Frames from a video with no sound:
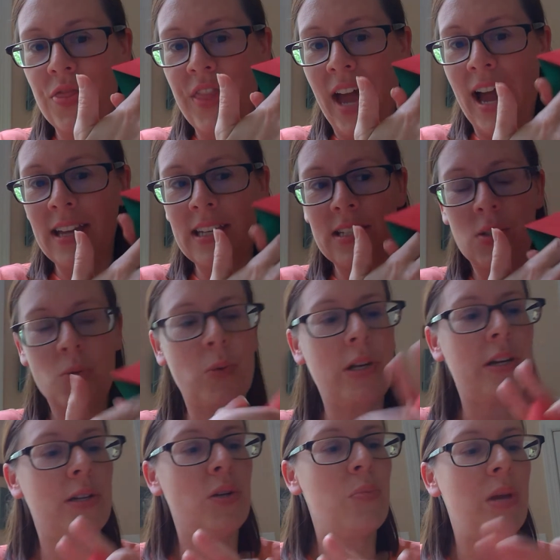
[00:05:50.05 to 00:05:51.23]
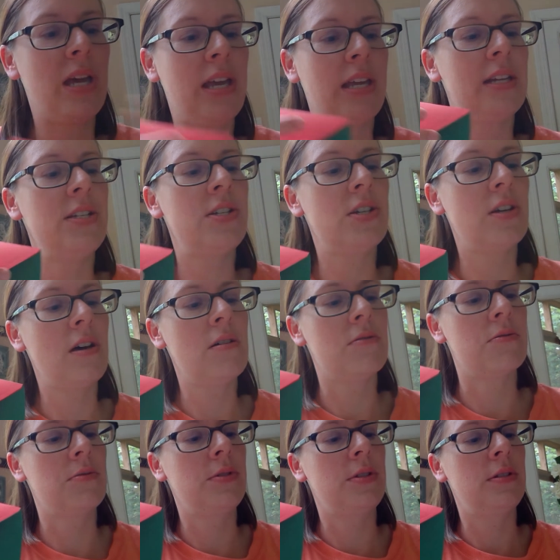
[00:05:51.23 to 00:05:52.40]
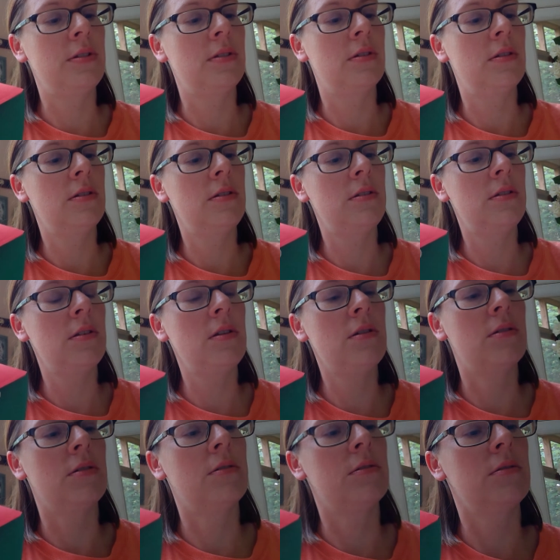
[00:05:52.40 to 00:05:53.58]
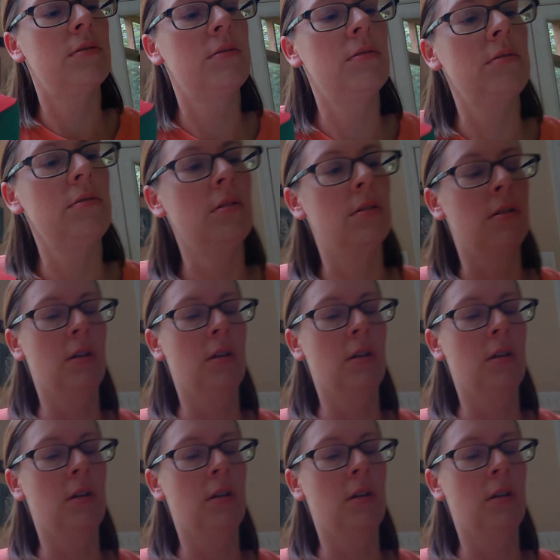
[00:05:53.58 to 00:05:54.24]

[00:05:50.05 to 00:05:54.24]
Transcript: that is where your page goes. So